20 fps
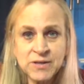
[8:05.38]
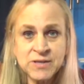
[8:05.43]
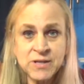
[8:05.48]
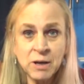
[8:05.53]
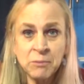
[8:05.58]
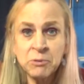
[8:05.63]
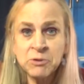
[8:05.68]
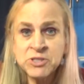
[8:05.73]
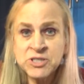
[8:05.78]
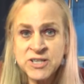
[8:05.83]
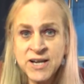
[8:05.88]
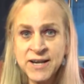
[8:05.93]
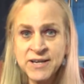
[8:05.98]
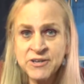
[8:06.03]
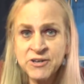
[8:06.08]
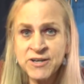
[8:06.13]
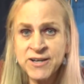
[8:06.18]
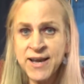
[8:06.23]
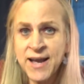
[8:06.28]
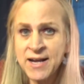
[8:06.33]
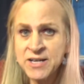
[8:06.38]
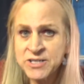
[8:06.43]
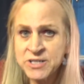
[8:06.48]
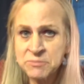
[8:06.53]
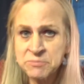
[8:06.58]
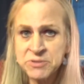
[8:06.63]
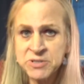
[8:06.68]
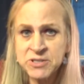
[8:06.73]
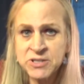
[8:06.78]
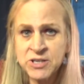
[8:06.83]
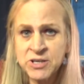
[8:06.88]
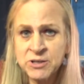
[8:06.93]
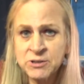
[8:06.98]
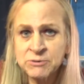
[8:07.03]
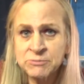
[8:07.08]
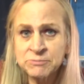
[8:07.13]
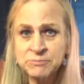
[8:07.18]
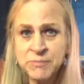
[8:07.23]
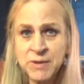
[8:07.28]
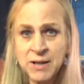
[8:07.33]
Double check your ketchups too.
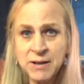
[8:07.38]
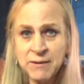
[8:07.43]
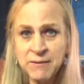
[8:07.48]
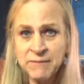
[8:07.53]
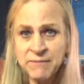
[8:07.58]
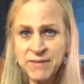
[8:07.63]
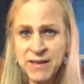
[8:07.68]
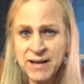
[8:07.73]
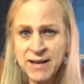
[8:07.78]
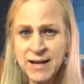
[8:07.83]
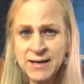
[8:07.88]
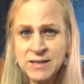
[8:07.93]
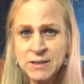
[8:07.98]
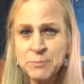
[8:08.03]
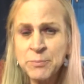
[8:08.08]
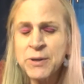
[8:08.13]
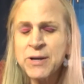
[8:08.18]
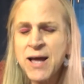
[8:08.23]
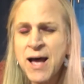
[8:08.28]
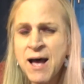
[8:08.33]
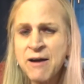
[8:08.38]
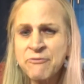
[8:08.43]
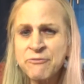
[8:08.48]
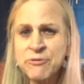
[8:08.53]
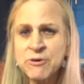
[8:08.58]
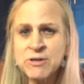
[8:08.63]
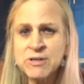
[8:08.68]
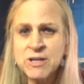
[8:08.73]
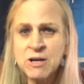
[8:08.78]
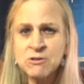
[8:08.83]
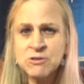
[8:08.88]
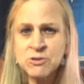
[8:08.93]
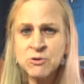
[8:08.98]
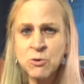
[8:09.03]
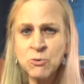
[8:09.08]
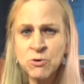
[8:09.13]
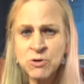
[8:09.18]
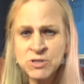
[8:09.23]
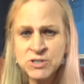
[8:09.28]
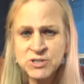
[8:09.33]
They like to put high fructose
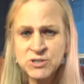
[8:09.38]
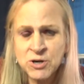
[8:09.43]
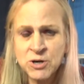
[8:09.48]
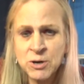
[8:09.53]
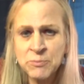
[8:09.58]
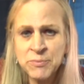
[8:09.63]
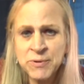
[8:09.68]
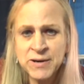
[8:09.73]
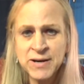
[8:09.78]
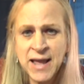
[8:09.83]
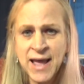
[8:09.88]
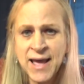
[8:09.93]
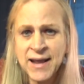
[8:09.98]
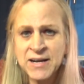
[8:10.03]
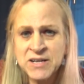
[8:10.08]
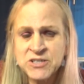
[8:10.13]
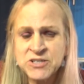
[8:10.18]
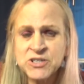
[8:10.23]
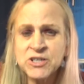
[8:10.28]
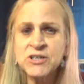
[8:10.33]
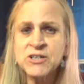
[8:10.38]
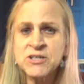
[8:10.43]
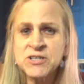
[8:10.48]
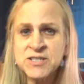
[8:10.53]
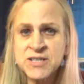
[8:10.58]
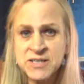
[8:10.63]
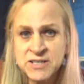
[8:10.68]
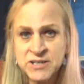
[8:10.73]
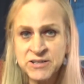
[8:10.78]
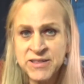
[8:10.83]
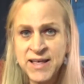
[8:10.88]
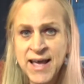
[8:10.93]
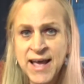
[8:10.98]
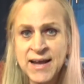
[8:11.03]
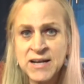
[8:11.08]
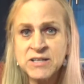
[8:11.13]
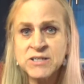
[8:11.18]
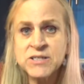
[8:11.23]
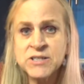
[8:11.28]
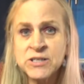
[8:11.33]
corn syrup and added sugars into
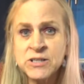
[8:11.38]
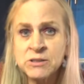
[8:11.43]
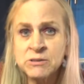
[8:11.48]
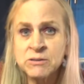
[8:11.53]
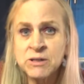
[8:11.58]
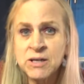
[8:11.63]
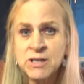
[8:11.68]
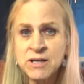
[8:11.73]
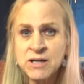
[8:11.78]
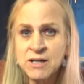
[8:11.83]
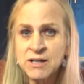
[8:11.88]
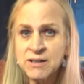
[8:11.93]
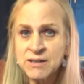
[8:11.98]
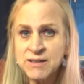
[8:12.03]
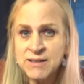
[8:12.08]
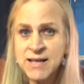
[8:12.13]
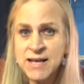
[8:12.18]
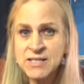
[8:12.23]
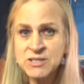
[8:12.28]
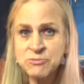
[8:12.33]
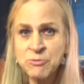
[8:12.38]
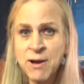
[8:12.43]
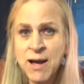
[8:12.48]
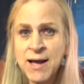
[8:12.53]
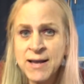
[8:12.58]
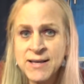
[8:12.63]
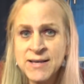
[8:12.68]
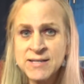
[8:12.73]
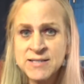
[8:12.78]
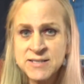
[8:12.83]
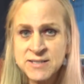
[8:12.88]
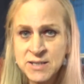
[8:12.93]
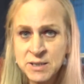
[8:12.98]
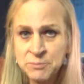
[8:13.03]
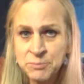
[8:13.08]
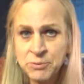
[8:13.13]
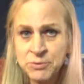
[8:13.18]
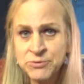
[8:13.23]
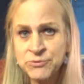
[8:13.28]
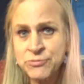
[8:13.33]
that too. That's why I get
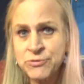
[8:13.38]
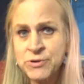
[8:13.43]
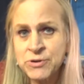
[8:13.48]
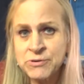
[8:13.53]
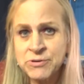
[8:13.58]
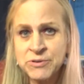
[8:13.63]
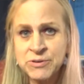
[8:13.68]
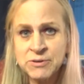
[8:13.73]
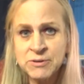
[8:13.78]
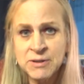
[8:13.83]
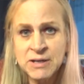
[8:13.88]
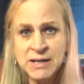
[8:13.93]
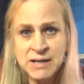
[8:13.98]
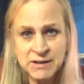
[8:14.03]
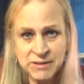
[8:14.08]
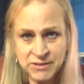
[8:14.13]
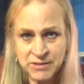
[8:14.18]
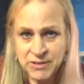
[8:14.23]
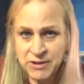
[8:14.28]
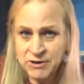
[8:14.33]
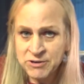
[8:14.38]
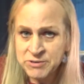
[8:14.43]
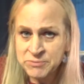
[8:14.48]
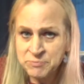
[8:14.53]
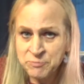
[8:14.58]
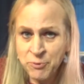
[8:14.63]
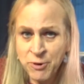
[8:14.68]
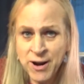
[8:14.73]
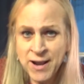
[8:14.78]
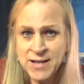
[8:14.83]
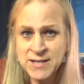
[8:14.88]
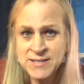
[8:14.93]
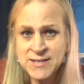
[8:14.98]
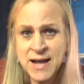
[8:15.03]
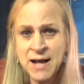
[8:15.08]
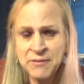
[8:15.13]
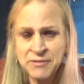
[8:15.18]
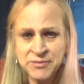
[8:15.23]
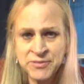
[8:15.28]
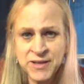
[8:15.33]
Simple Truth. There's brands
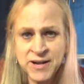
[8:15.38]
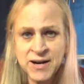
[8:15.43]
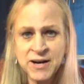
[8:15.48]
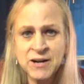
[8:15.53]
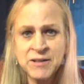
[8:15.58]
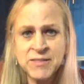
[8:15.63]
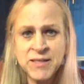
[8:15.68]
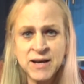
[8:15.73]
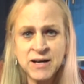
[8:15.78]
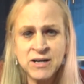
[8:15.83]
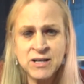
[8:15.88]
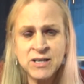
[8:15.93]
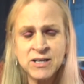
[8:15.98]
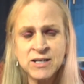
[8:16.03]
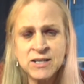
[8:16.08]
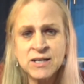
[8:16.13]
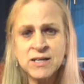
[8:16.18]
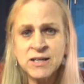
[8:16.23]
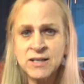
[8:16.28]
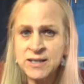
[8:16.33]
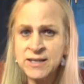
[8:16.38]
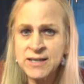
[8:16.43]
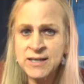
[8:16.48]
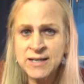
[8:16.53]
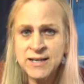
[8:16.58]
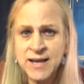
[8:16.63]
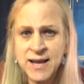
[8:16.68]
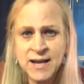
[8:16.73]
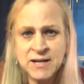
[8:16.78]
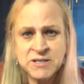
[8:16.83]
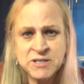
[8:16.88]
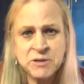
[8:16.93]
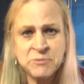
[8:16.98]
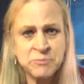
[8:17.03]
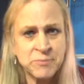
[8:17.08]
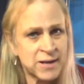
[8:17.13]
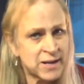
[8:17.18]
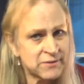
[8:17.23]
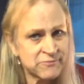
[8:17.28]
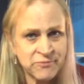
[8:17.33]
out there that are good clean ketchup
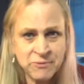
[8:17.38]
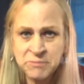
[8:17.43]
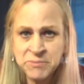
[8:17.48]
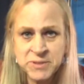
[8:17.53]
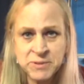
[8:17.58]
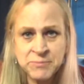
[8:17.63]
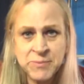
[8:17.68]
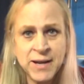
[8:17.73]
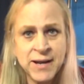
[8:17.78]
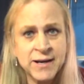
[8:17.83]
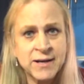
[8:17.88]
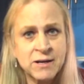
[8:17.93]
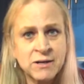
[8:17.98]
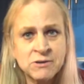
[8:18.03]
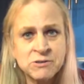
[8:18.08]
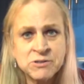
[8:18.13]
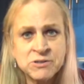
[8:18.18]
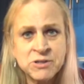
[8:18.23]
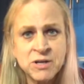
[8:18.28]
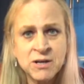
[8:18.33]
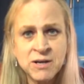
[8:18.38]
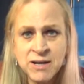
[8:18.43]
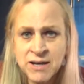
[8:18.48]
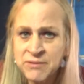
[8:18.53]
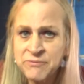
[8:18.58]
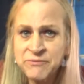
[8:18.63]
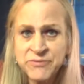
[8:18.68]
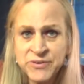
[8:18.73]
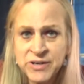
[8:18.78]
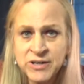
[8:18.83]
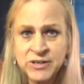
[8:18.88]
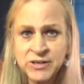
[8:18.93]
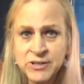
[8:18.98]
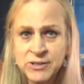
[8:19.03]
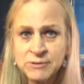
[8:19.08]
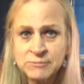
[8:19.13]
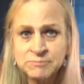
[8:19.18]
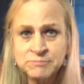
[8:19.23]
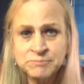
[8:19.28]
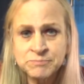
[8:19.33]
made from tomatoes and
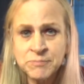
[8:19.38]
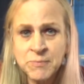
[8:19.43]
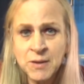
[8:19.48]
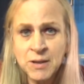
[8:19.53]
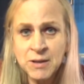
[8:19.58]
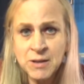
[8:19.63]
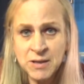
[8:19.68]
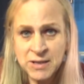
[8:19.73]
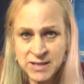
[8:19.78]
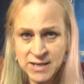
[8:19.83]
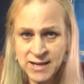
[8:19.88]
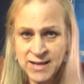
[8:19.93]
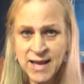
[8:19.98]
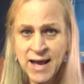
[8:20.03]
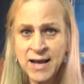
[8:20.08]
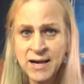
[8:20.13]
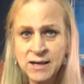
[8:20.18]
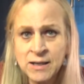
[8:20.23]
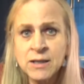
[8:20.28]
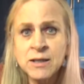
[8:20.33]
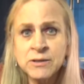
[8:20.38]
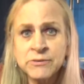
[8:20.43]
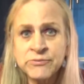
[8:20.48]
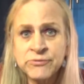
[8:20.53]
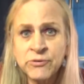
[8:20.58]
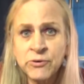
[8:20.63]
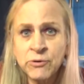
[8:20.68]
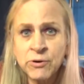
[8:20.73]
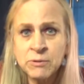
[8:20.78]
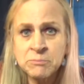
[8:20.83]
vinegar. You gotta look for